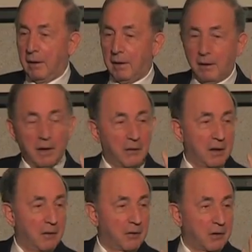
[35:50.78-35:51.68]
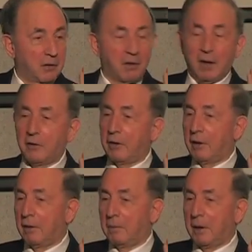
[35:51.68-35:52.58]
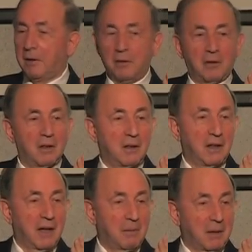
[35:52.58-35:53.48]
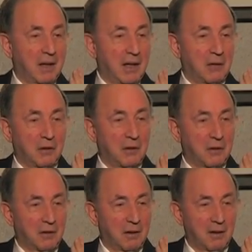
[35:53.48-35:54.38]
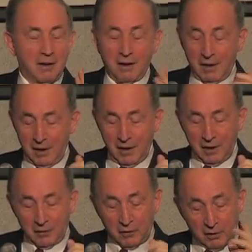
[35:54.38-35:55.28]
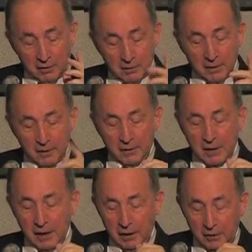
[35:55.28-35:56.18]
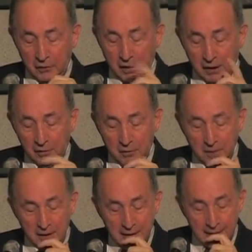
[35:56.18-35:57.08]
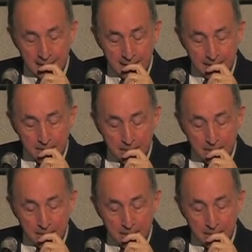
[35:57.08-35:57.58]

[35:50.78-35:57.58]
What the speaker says: You have an infrastructure, but you still need applications. So that is yet to be done.